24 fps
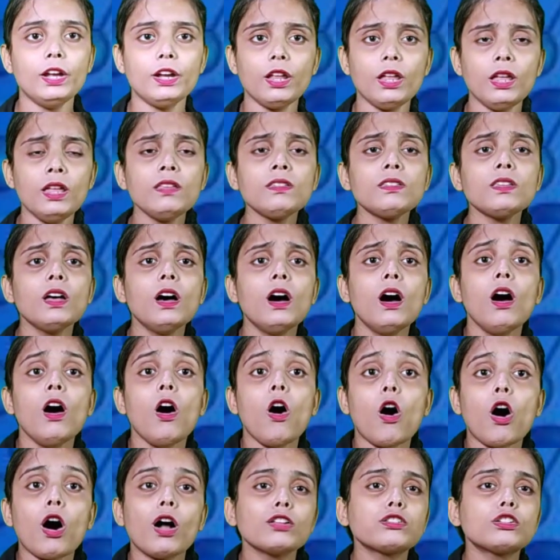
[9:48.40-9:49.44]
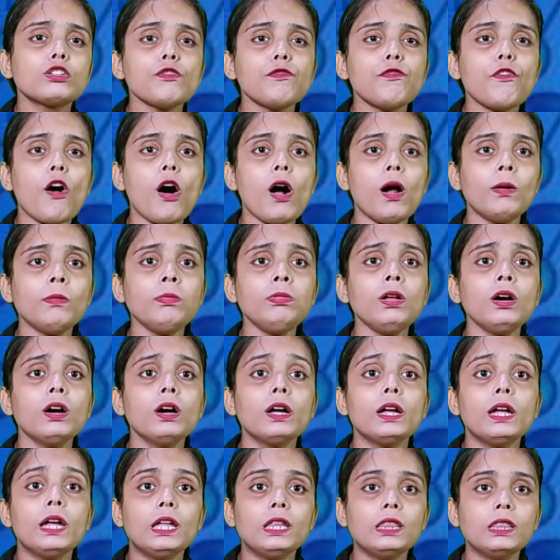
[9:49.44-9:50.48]
It is also formed
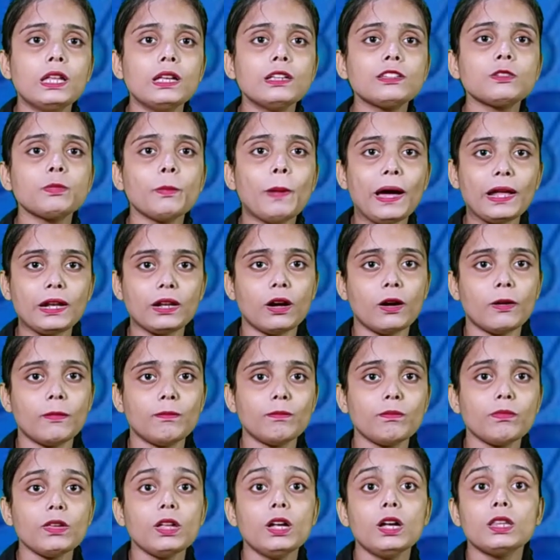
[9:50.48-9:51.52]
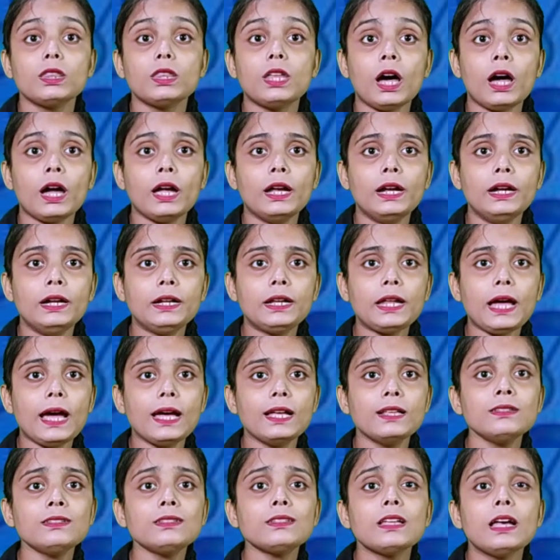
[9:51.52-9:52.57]
in this manner. The
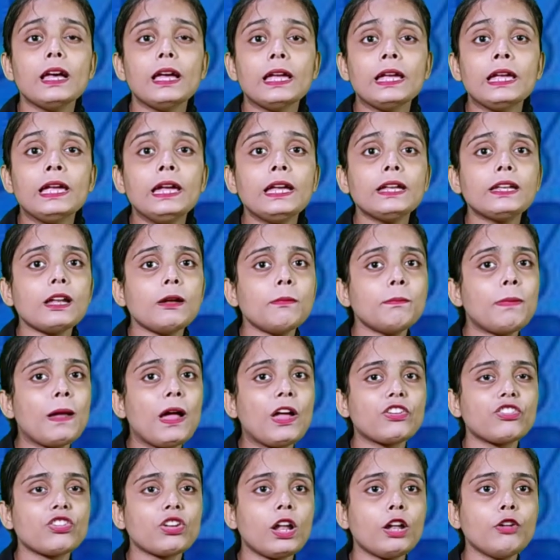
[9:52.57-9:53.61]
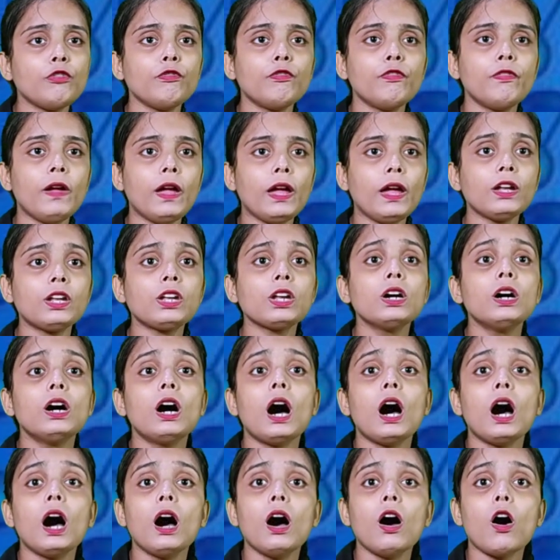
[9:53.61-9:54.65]
intense heat and pressure and weight
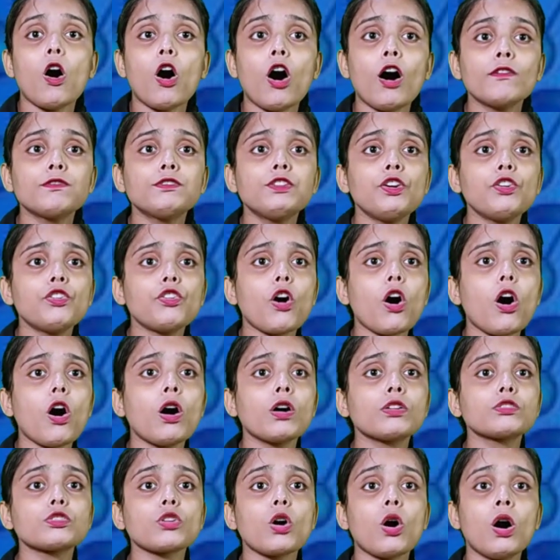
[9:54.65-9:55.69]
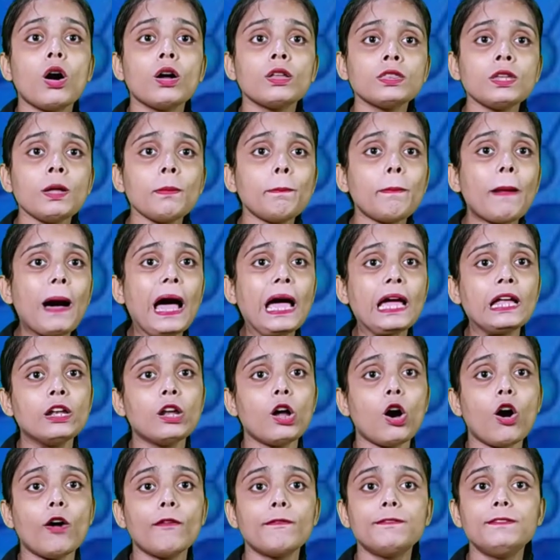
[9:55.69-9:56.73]
of the rocks on the pile
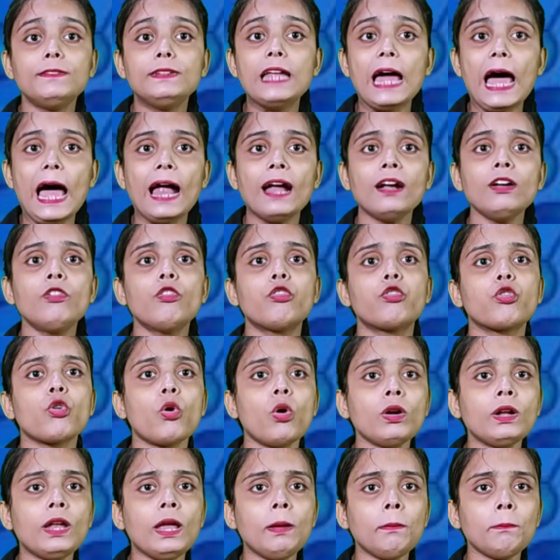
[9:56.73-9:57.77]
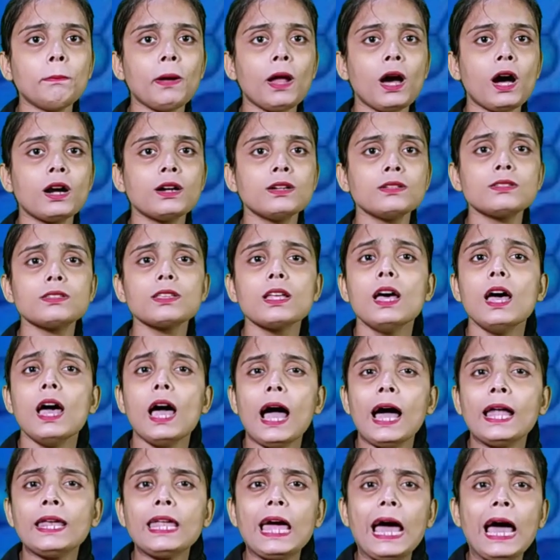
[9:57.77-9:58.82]
of dead rotting plants
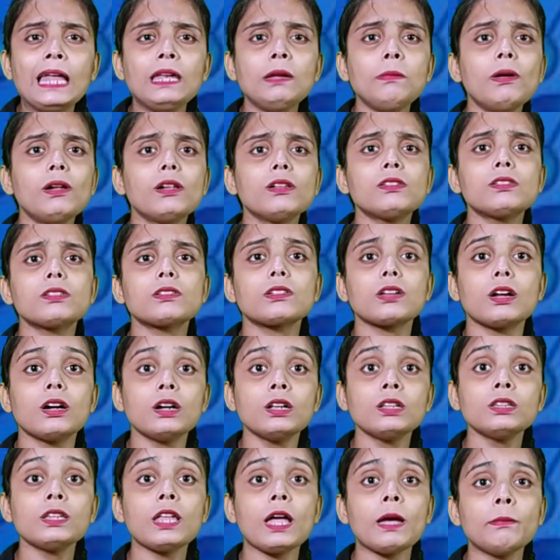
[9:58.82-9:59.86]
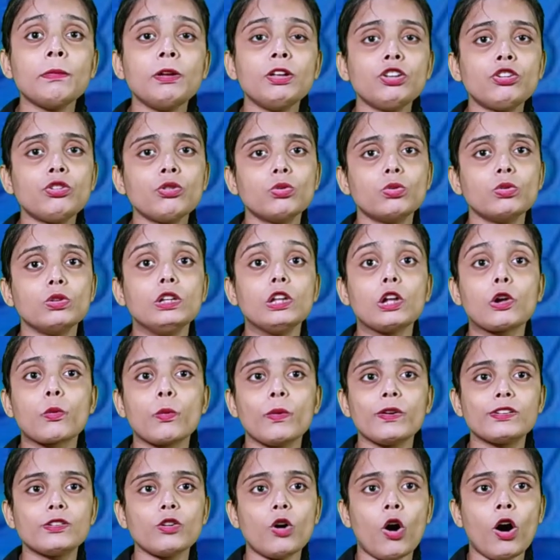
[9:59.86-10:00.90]
and animals turn them into
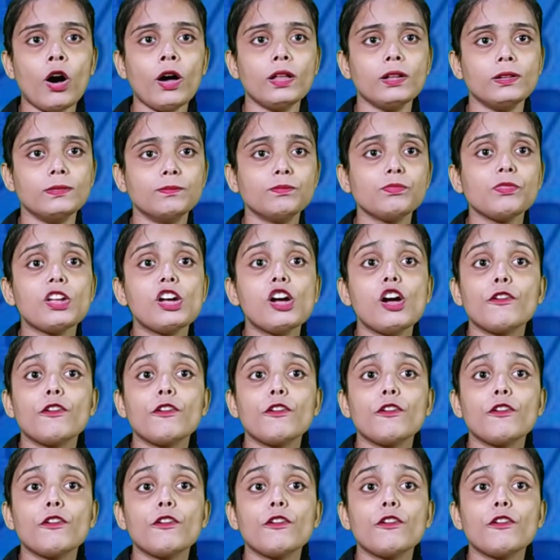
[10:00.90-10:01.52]
liquid oil.